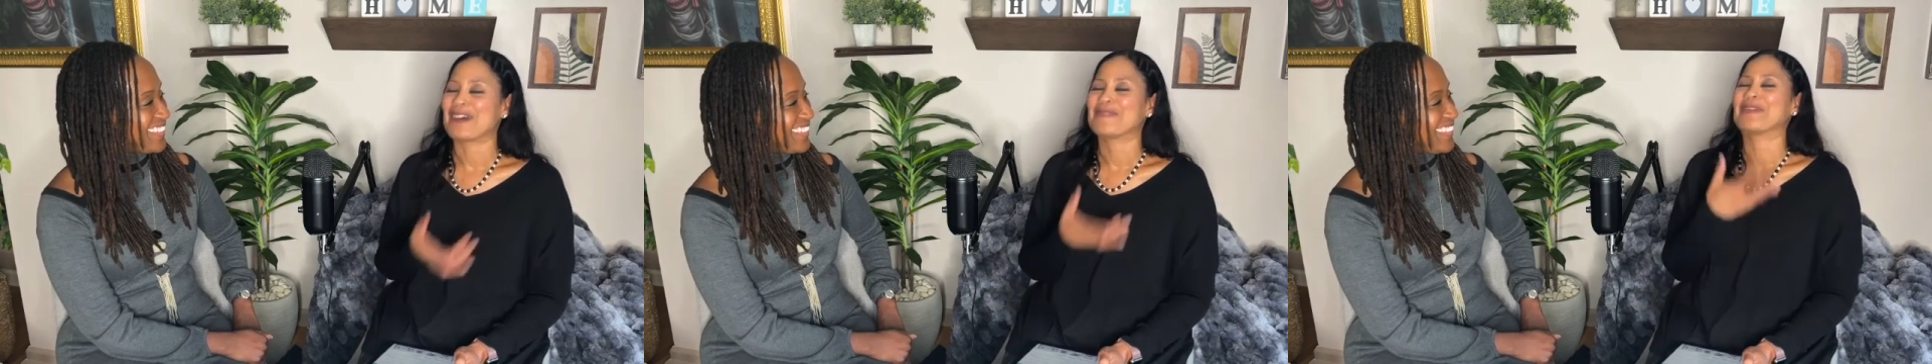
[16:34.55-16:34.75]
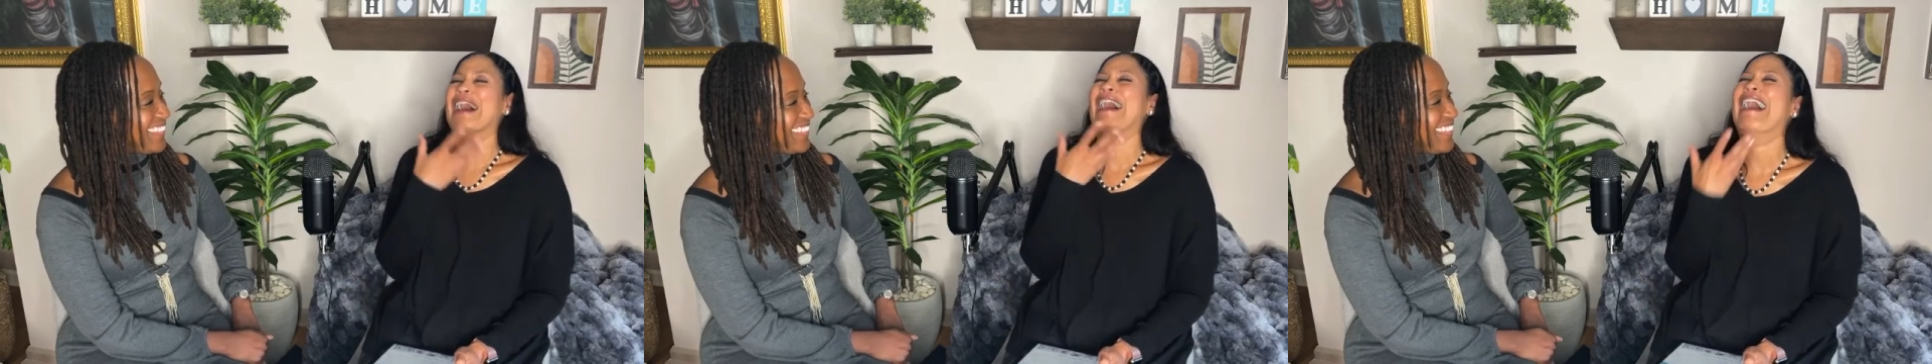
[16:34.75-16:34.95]
And
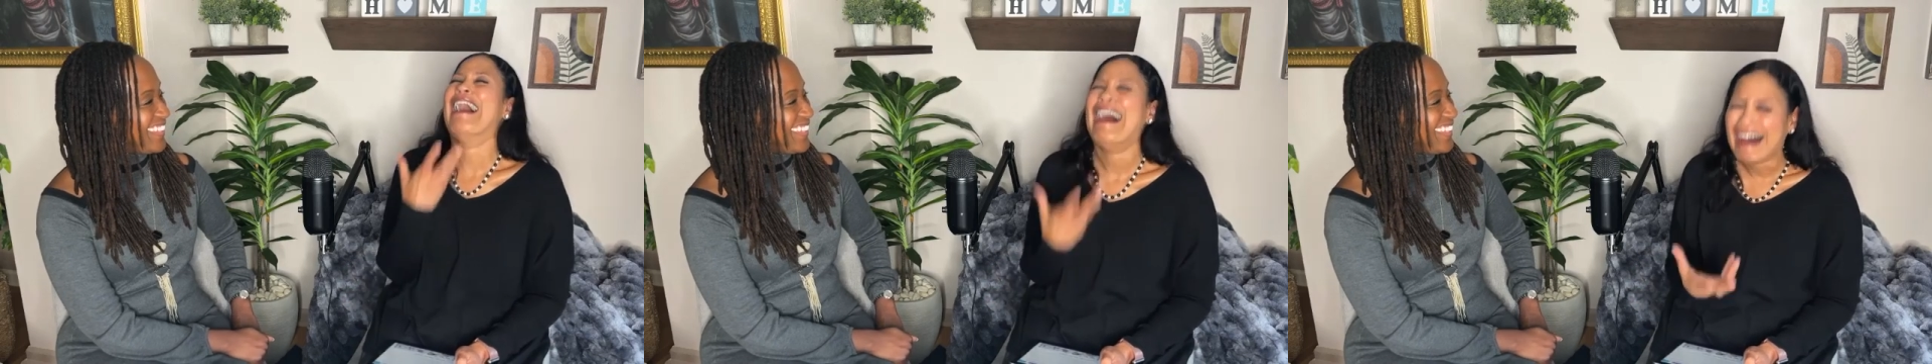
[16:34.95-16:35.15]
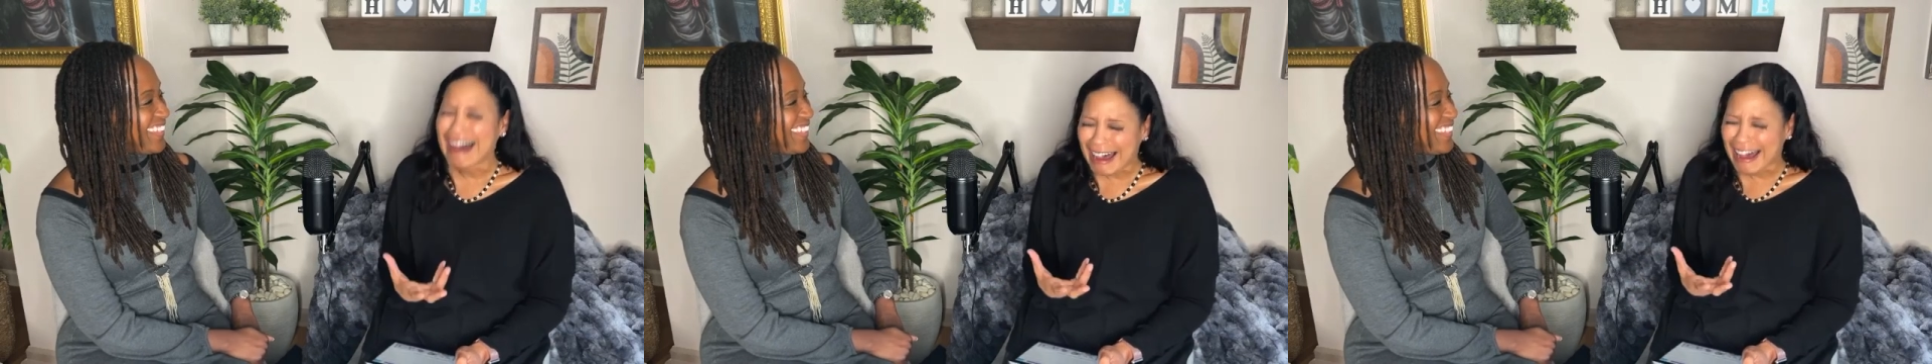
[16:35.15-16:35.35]
I'm
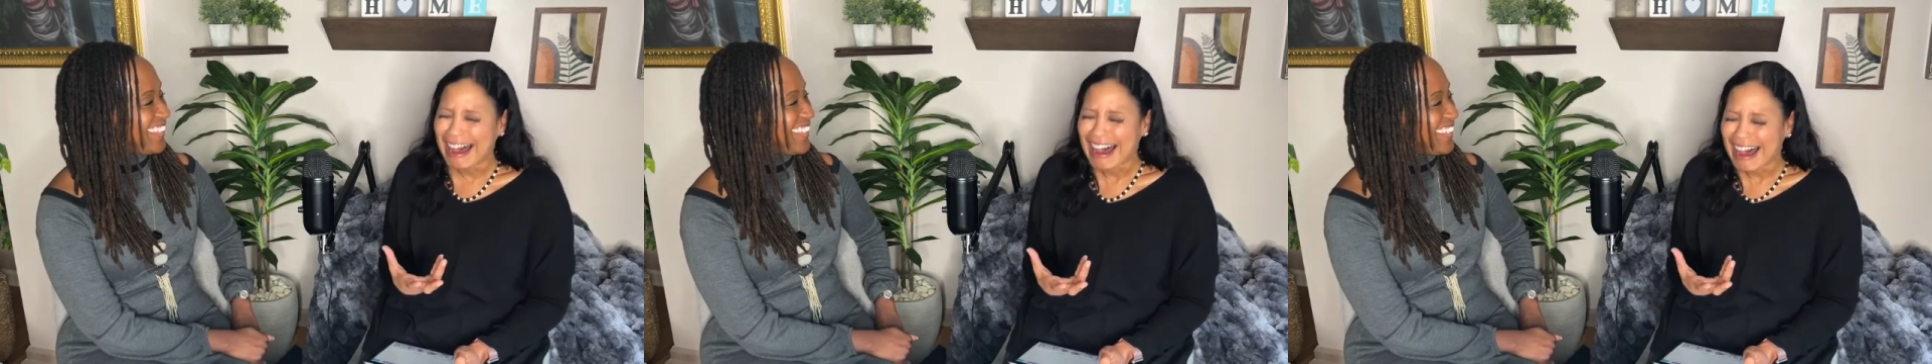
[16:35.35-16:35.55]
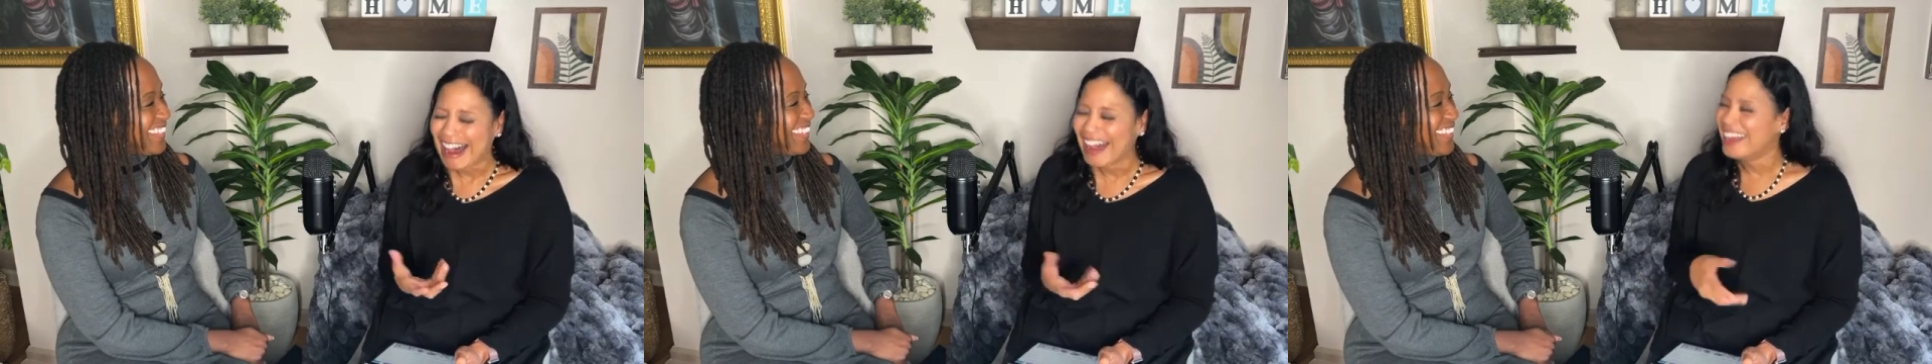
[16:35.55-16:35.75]

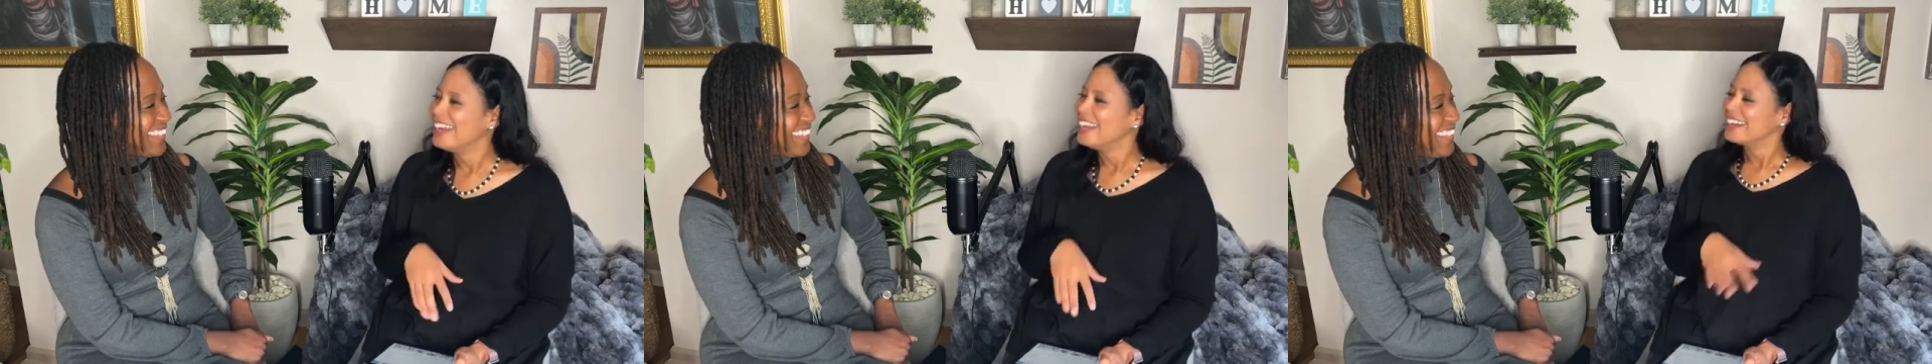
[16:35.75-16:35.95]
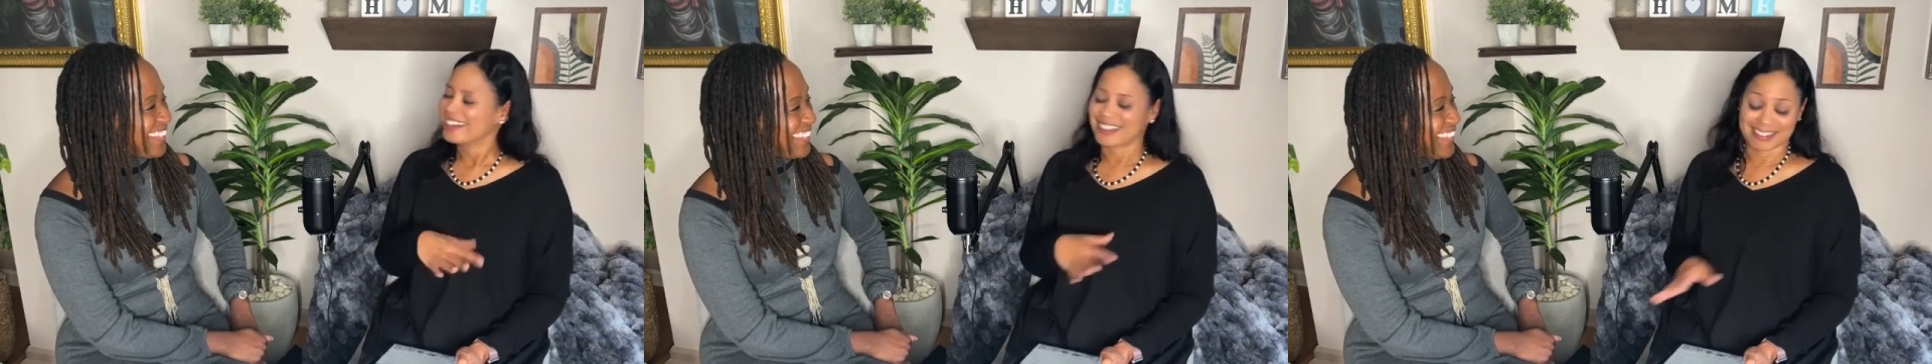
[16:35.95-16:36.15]
like,
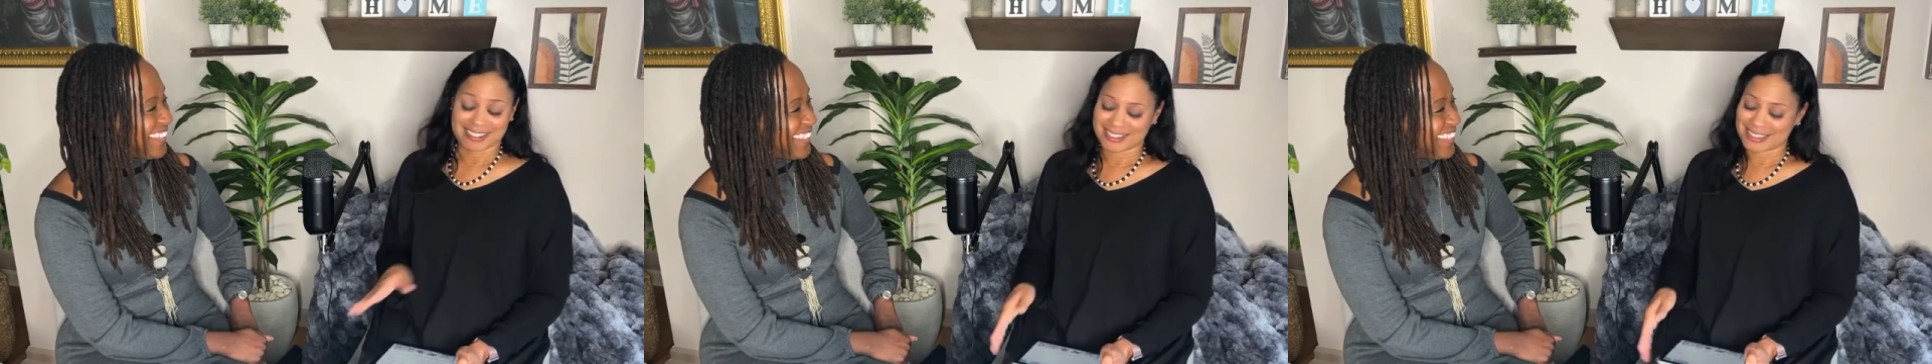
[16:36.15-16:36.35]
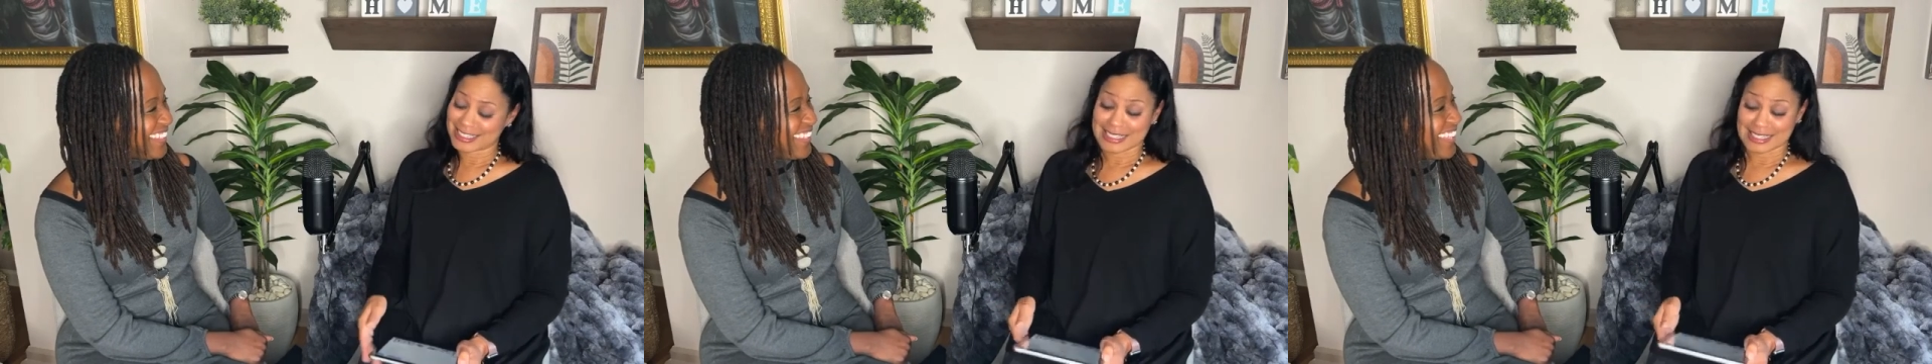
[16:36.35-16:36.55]

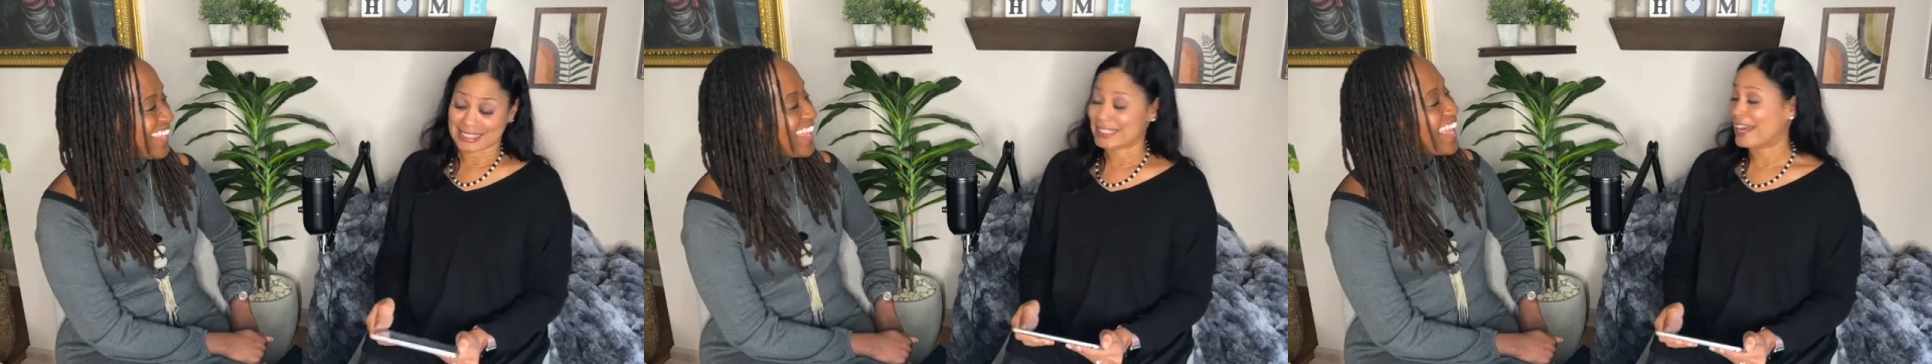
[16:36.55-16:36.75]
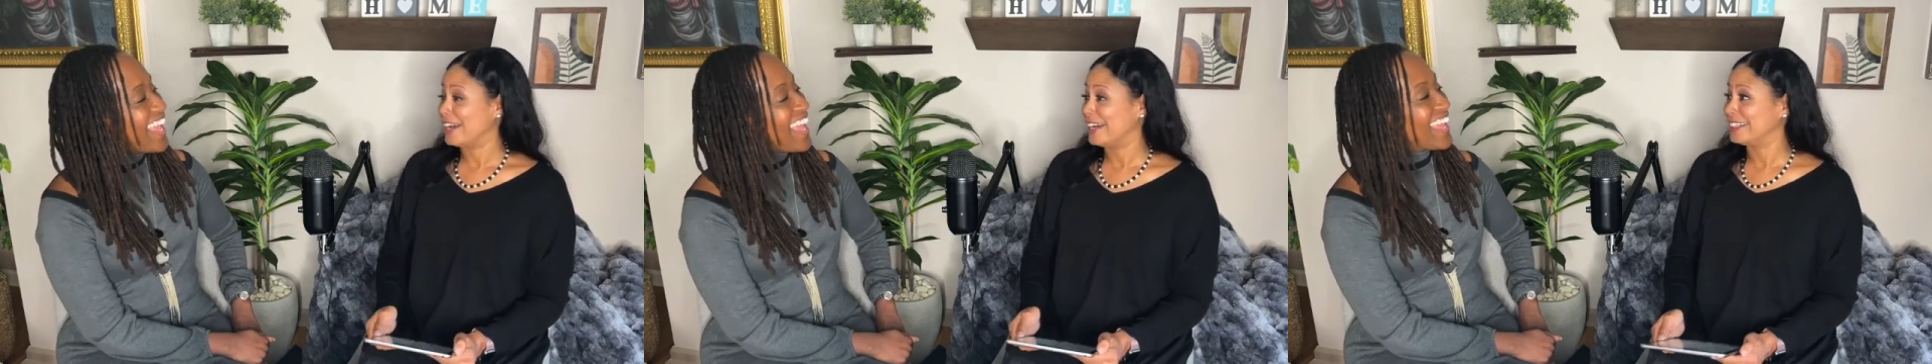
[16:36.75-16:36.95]
girl, it's a lot.